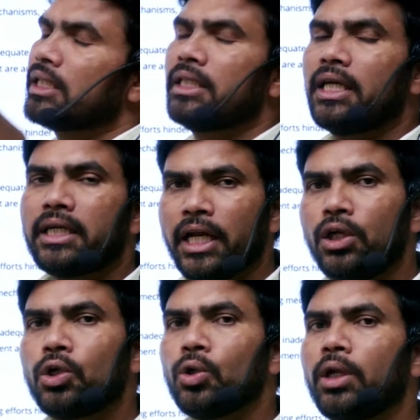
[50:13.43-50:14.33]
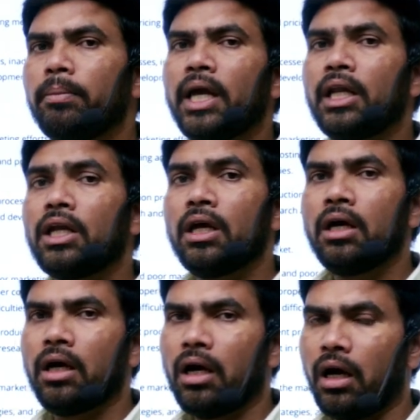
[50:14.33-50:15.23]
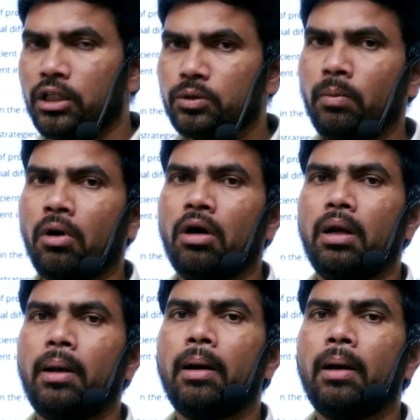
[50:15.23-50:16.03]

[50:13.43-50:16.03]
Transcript: they tend to remain small